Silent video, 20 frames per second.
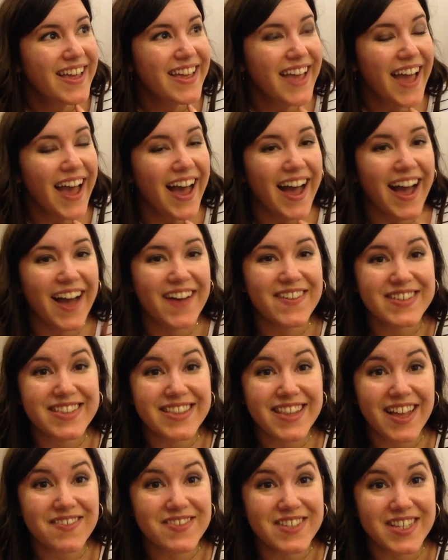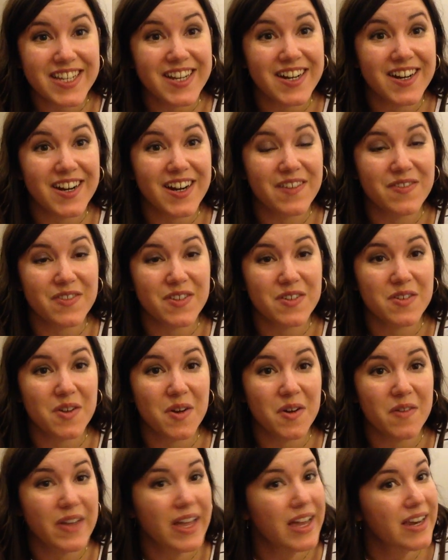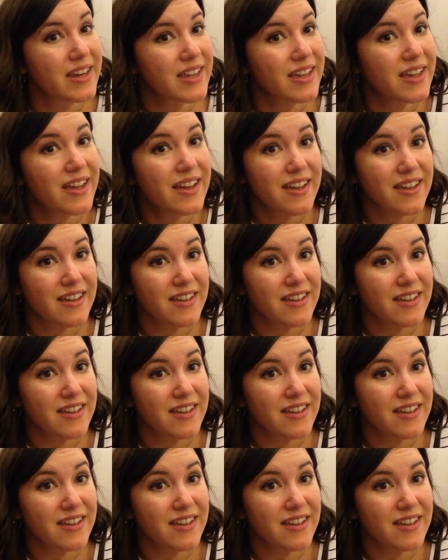yeah, I would love to hear if you know of any